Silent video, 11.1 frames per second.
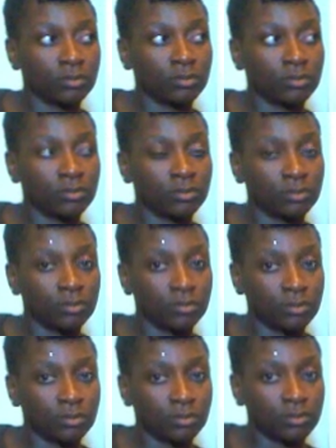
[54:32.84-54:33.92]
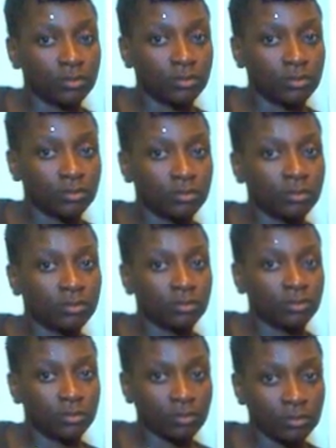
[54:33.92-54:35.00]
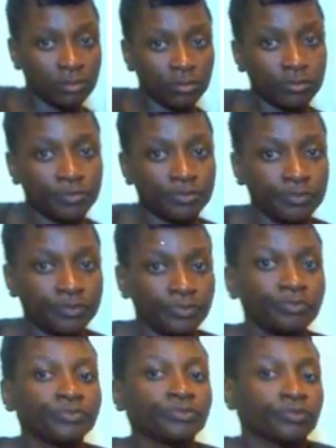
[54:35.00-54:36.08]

The person shown says nothing.